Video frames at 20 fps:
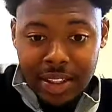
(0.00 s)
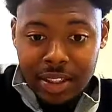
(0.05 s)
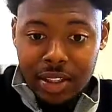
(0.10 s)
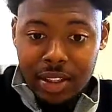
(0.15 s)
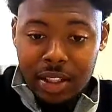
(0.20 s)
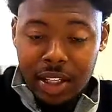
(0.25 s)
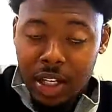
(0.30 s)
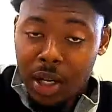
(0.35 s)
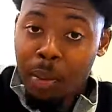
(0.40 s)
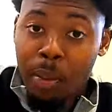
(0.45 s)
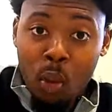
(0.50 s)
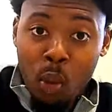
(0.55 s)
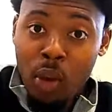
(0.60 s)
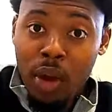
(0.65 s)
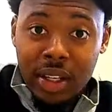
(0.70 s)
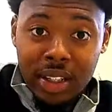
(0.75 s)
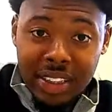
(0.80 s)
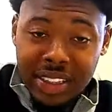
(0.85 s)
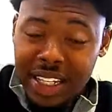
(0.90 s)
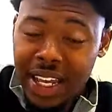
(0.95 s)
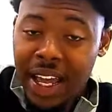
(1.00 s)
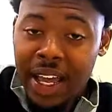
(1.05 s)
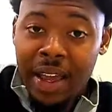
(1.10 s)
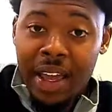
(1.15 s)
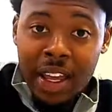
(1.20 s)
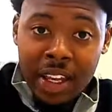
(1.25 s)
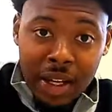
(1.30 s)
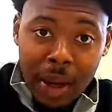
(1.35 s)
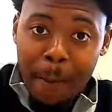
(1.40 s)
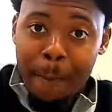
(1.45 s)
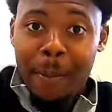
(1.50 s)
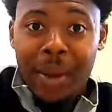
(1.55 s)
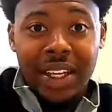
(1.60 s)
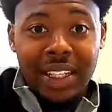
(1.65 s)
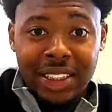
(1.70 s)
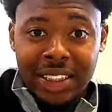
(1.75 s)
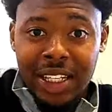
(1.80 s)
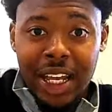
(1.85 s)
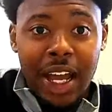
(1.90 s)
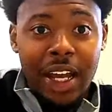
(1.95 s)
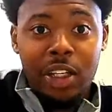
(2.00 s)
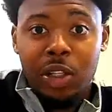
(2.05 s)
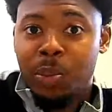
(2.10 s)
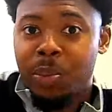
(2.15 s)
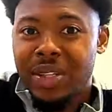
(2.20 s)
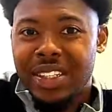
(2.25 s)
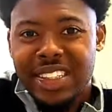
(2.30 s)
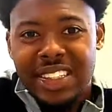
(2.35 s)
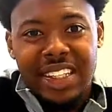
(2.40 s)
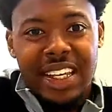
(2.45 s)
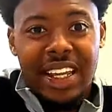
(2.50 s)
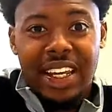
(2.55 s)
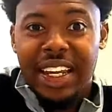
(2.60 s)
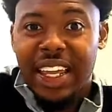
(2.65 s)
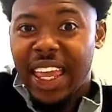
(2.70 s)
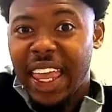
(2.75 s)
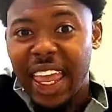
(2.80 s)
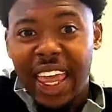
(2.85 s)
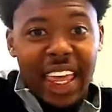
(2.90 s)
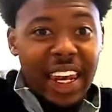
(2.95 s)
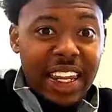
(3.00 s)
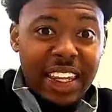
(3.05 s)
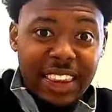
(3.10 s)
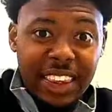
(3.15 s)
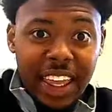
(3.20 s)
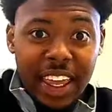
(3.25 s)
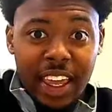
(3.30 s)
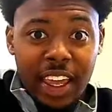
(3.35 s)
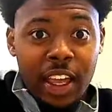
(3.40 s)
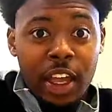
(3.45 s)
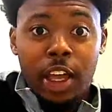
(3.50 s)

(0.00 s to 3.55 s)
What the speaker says: The number one time, the best time to be selling anything.